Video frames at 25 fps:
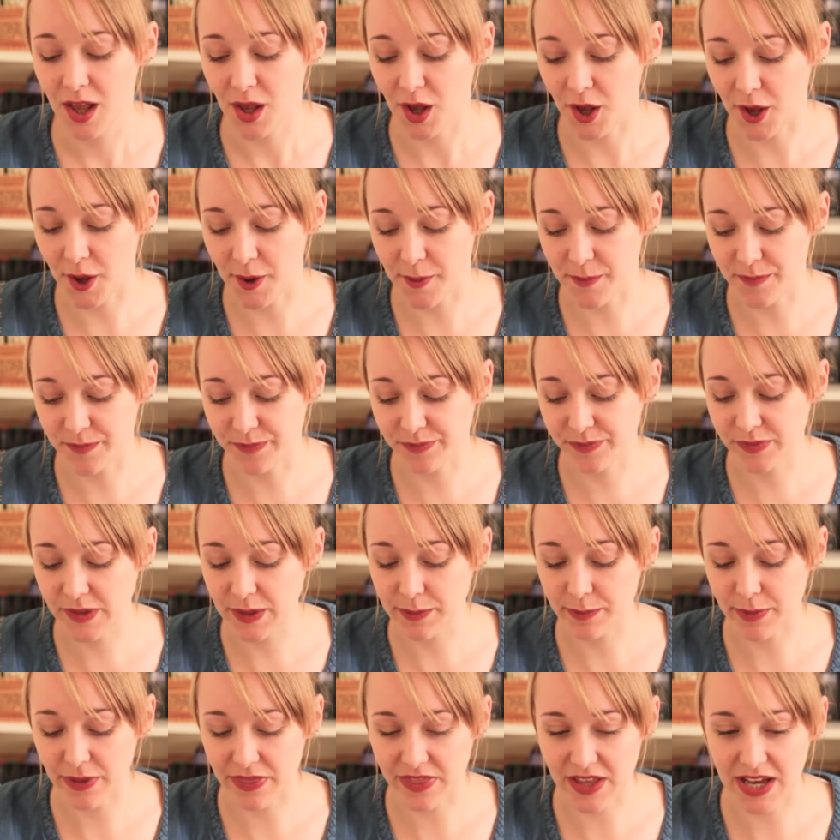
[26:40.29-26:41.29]

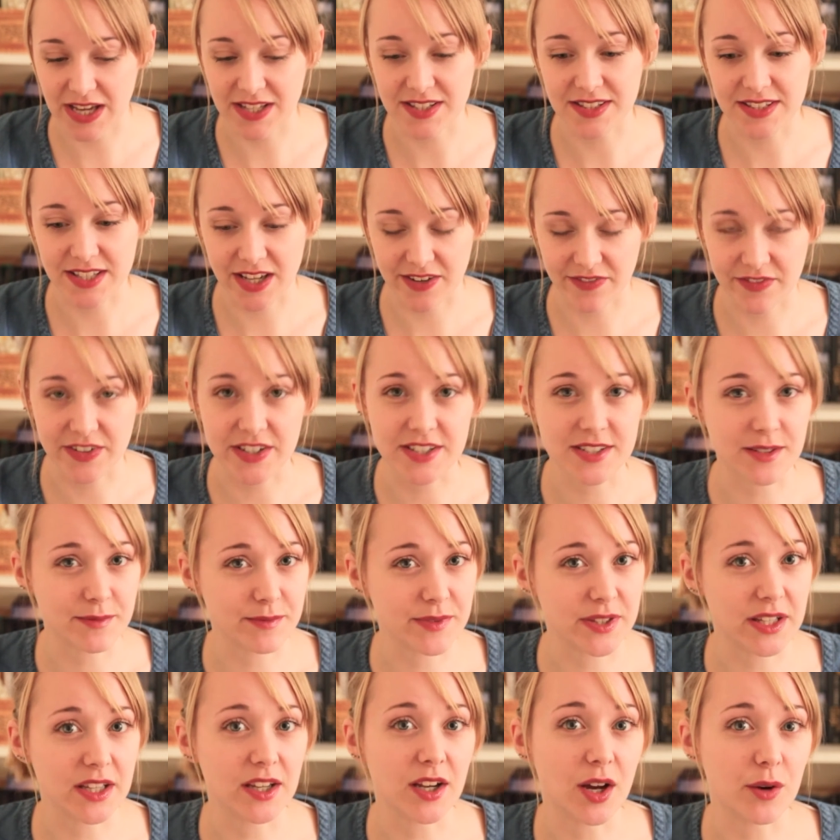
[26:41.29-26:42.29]
But that is definitely
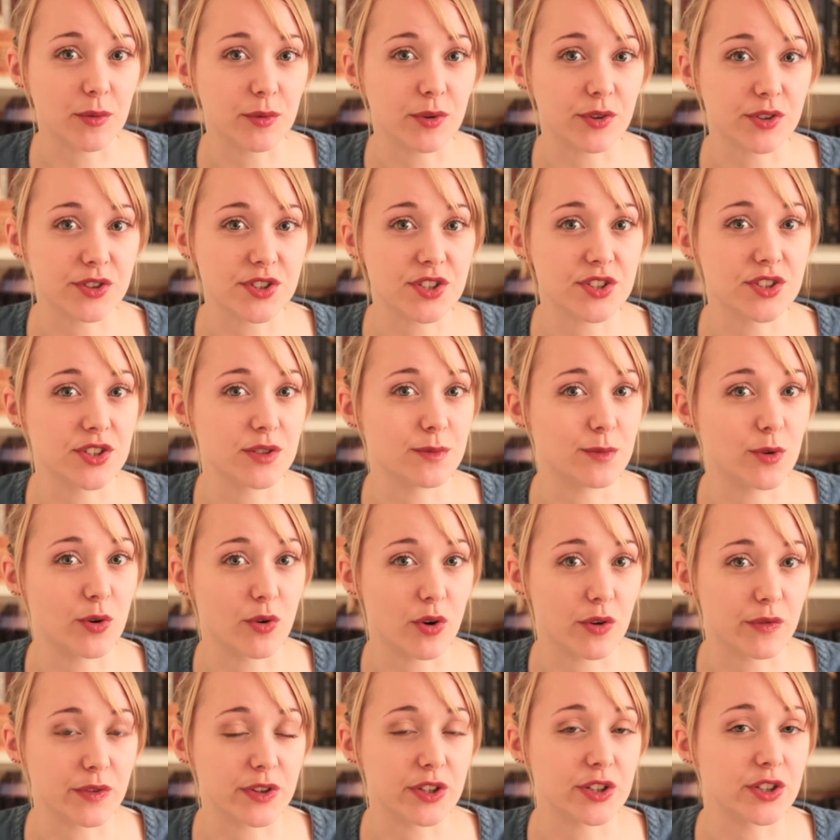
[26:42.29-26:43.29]
something I want to do
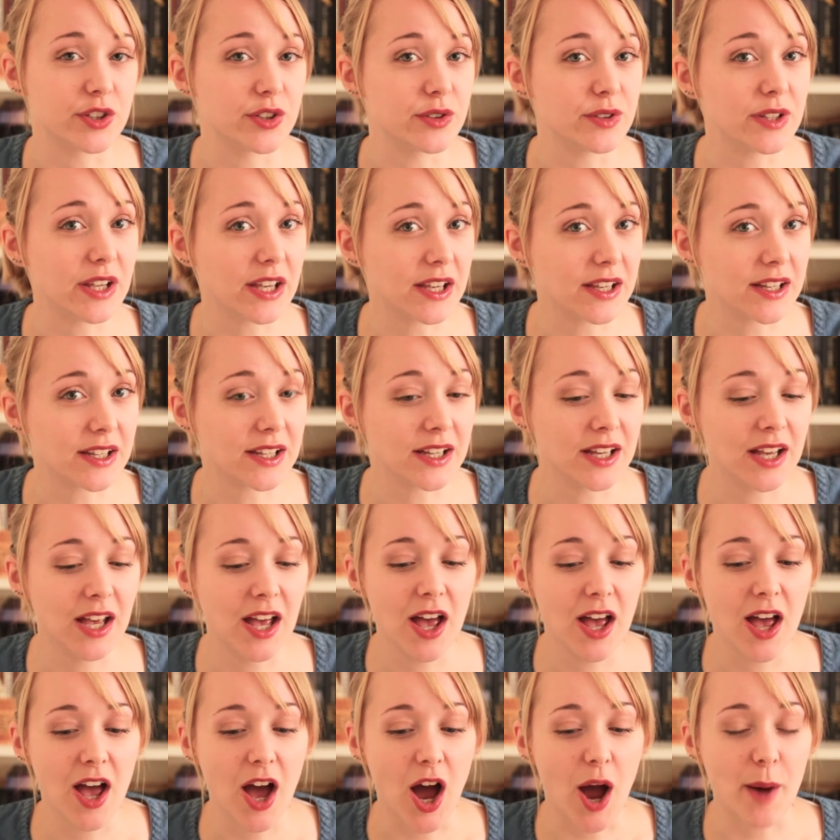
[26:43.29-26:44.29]
more of in the new year.
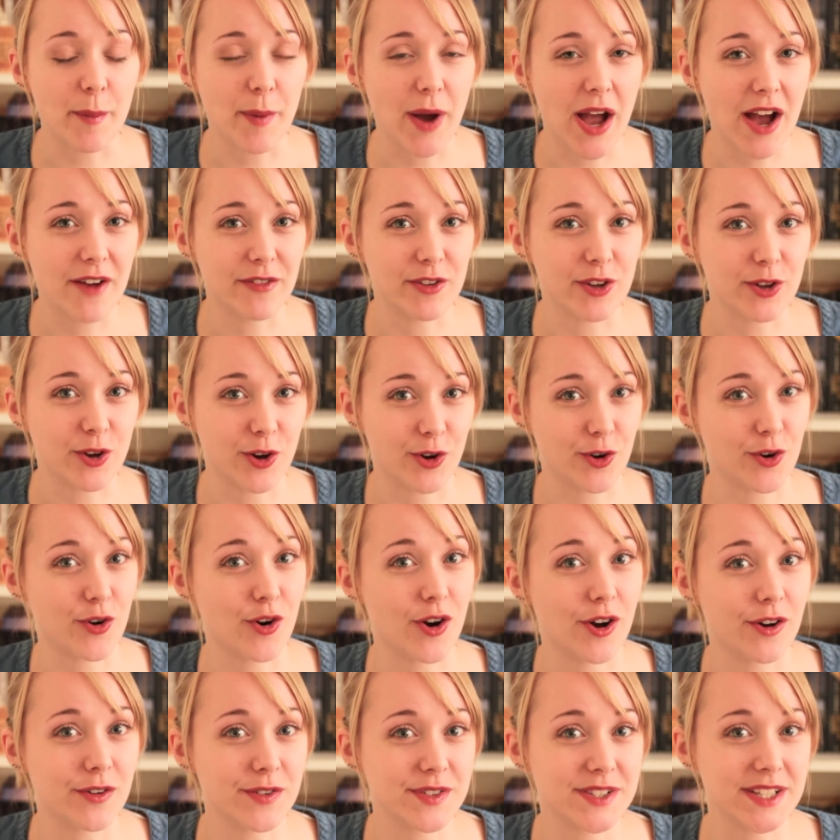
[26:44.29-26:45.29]
I might have a look on
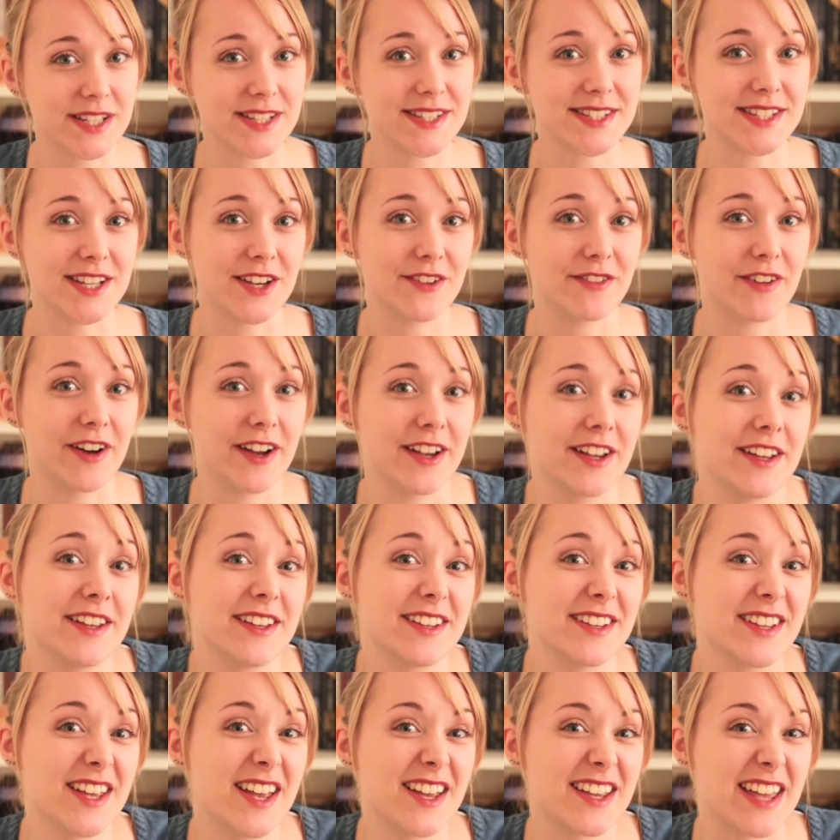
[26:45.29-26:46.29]
Craftsy to see if I
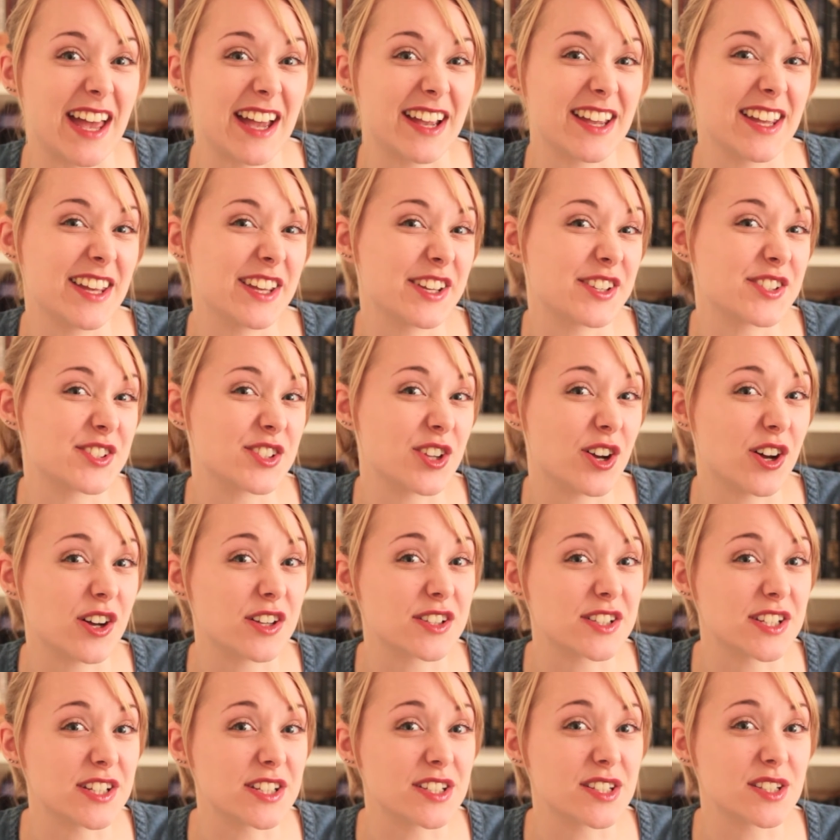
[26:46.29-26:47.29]
can get
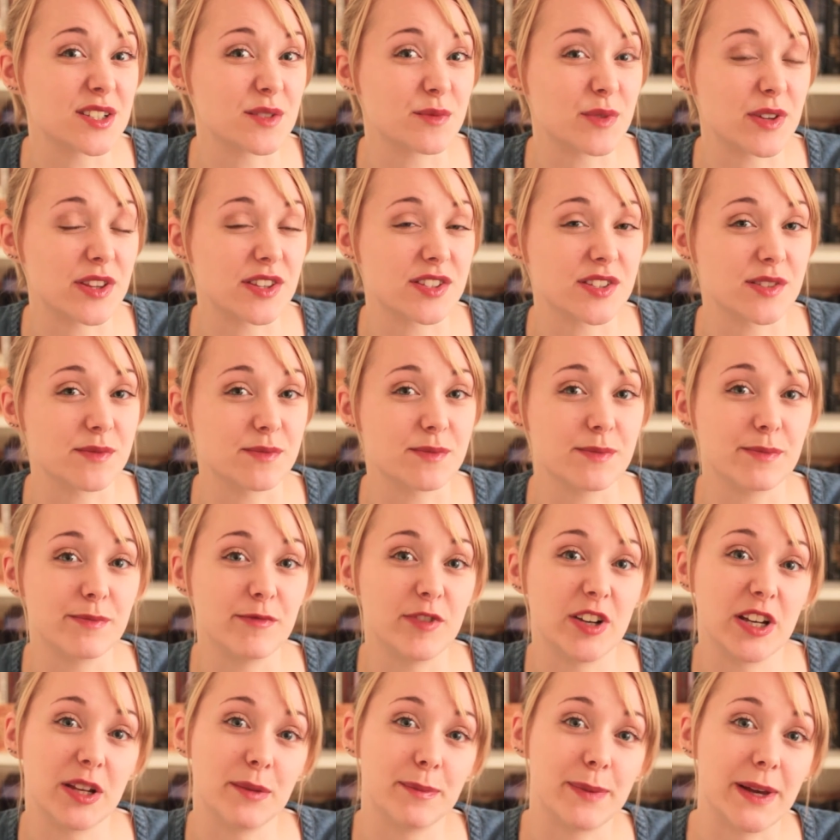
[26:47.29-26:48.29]
kick-started with some
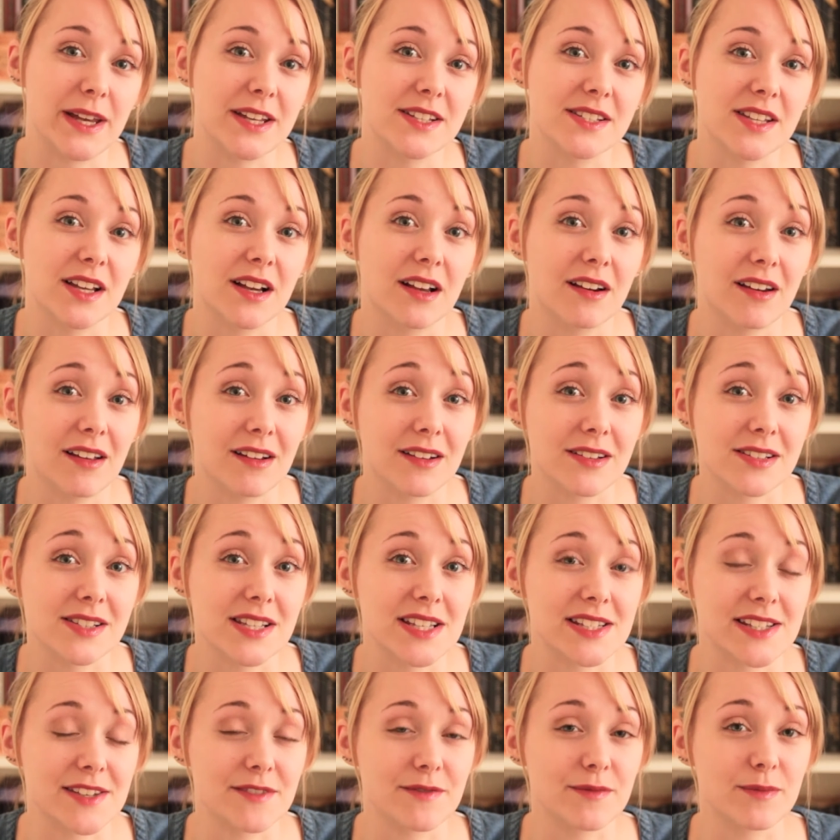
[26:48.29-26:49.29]
really basic
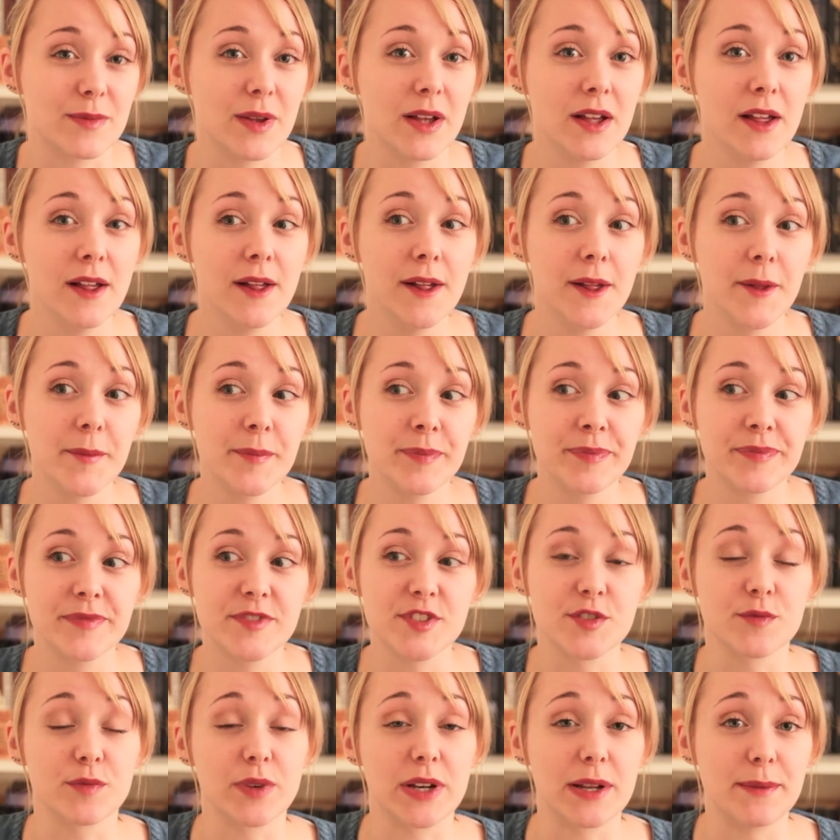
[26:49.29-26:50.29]
classes and
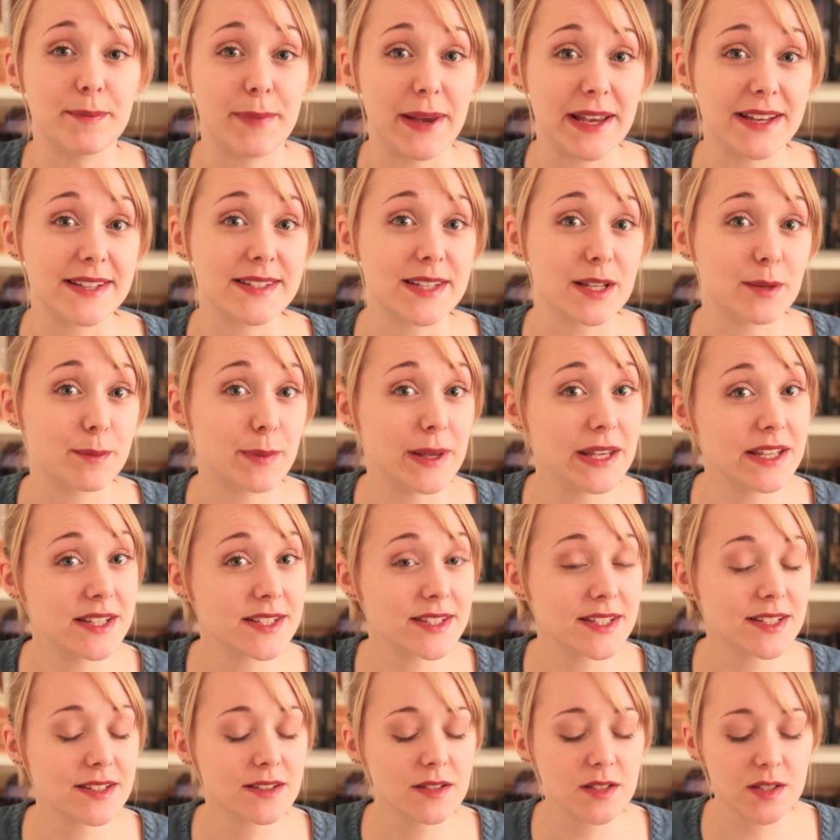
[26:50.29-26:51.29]
some really basic
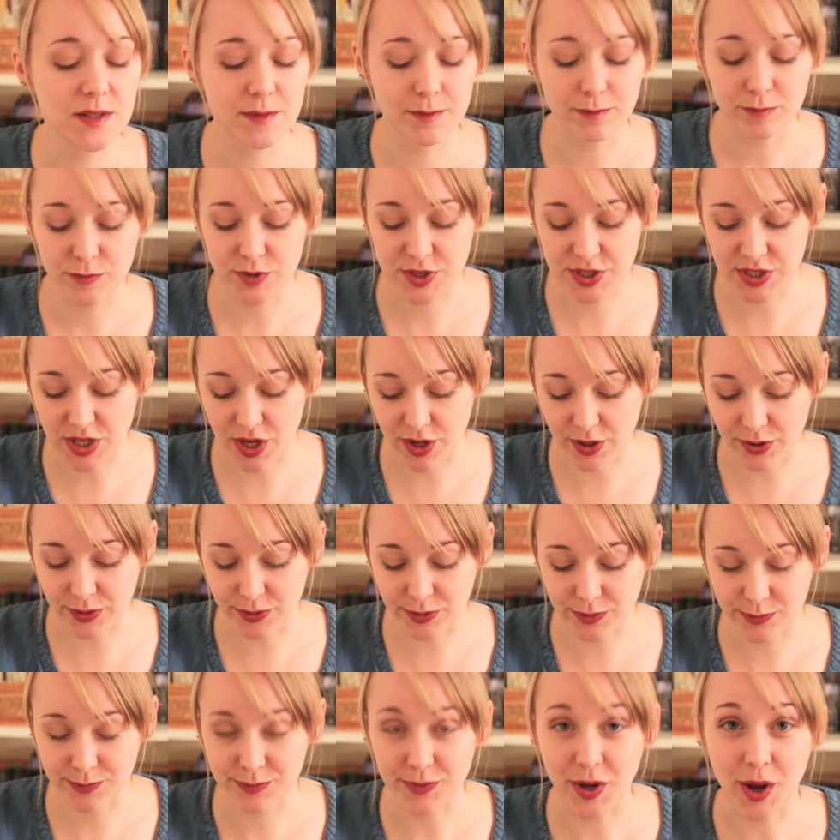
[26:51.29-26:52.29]
pieces.
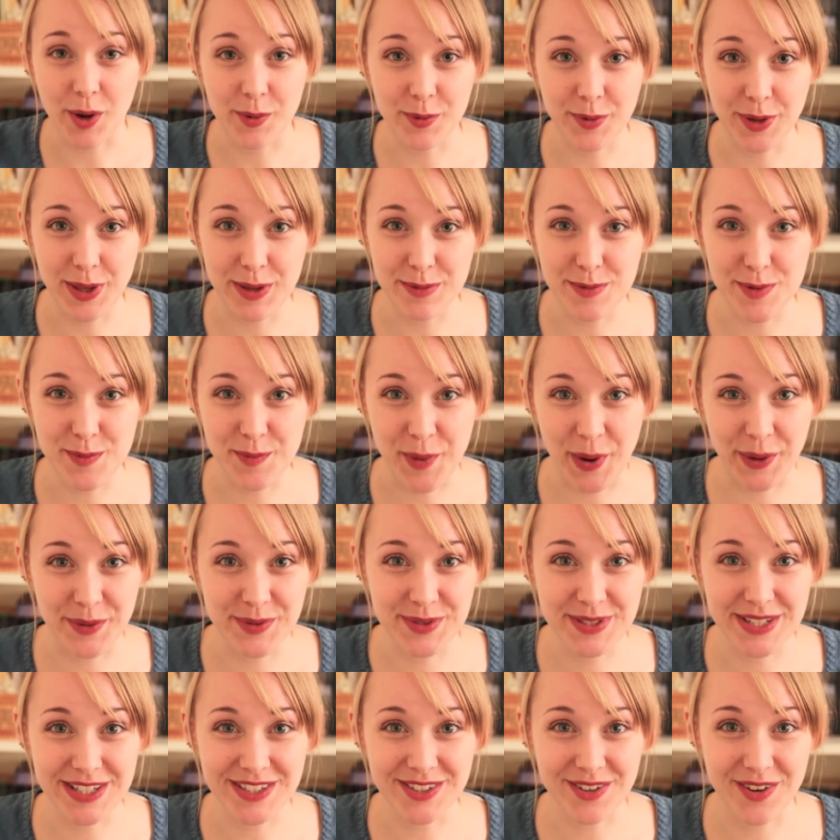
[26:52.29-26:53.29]
So I will keep you
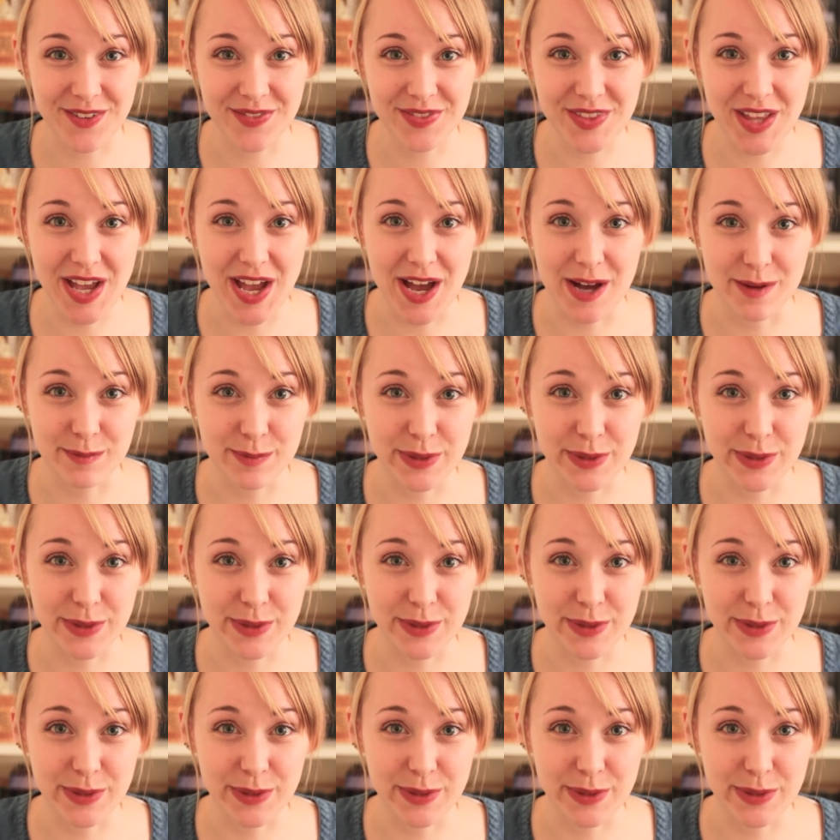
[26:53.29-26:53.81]
posted on that.